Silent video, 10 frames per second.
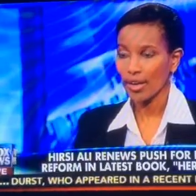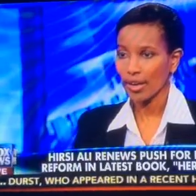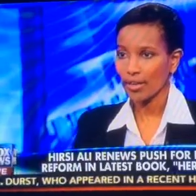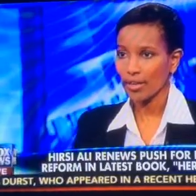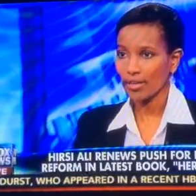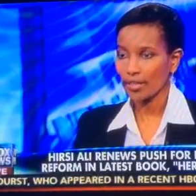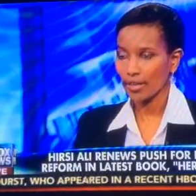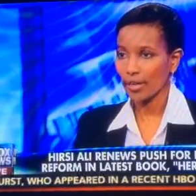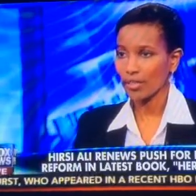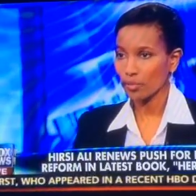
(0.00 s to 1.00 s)
It is,
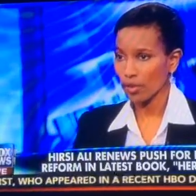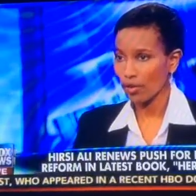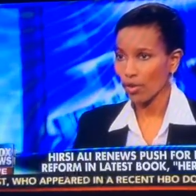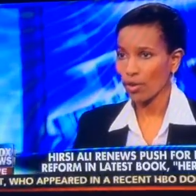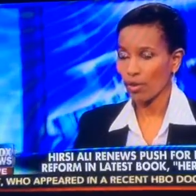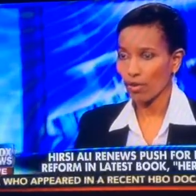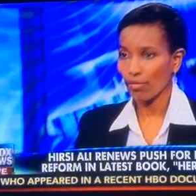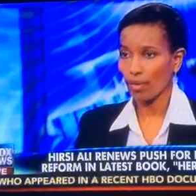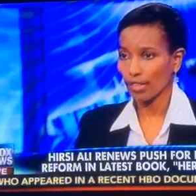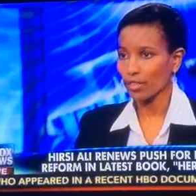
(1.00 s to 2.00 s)
and it's been going on
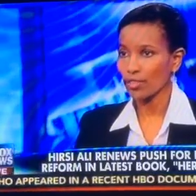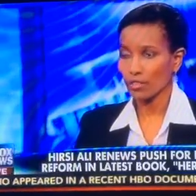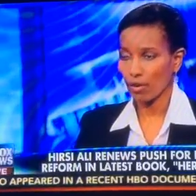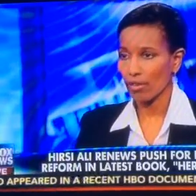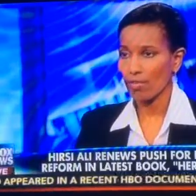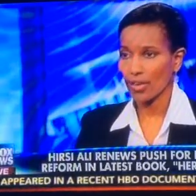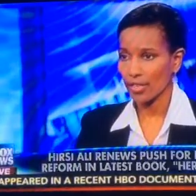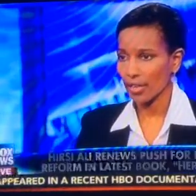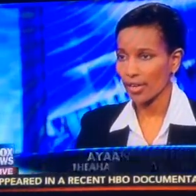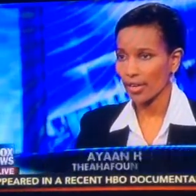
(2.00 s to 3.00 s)
for at least over a
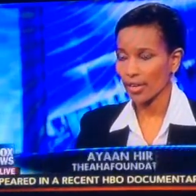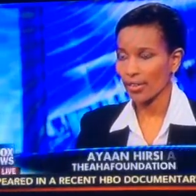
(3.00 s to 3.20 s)
decade.